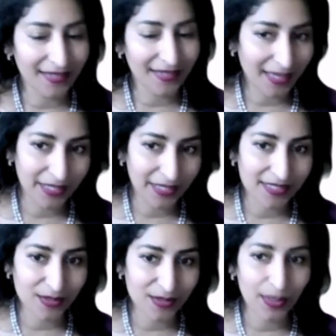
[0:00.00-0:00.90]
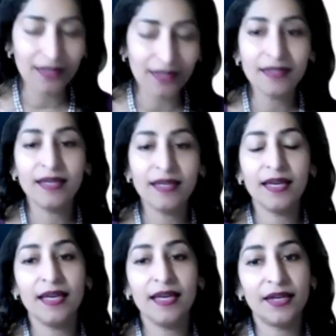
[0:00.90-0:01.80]
campaigns as well.
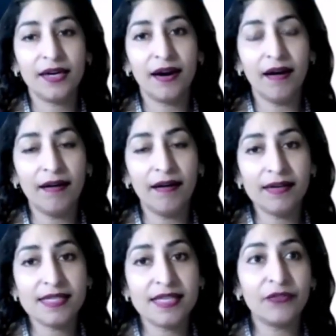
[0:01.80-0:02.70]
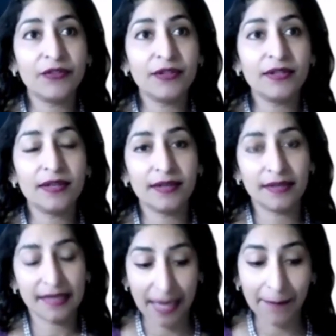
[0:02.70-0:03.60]
There are several
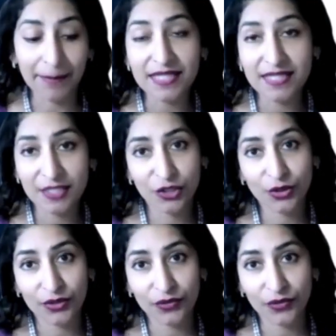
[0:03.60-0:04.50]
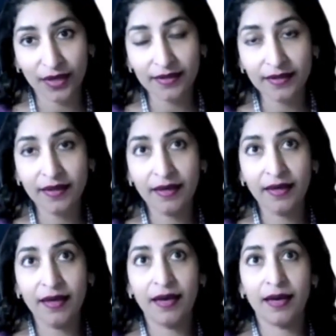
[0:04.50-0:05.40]
campaigns that you can run,
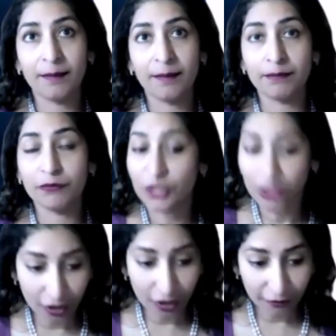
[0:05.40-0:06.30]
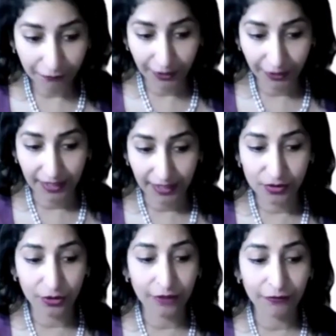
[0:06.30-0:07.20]
which are not free.
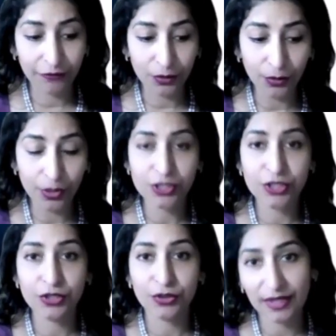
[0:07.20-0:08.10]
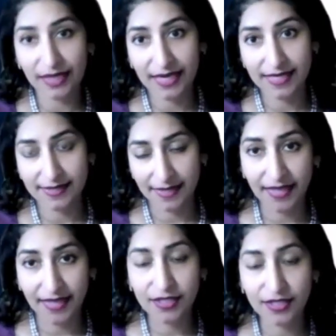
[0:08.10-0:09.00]
So if you want to utilize
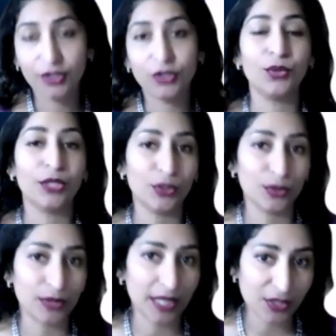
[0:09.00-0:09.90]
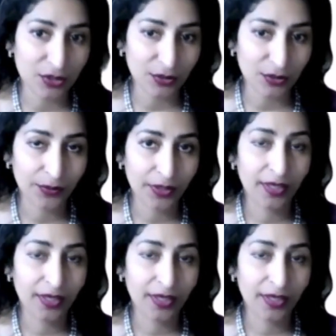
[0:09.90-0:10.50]
that, you can do that too.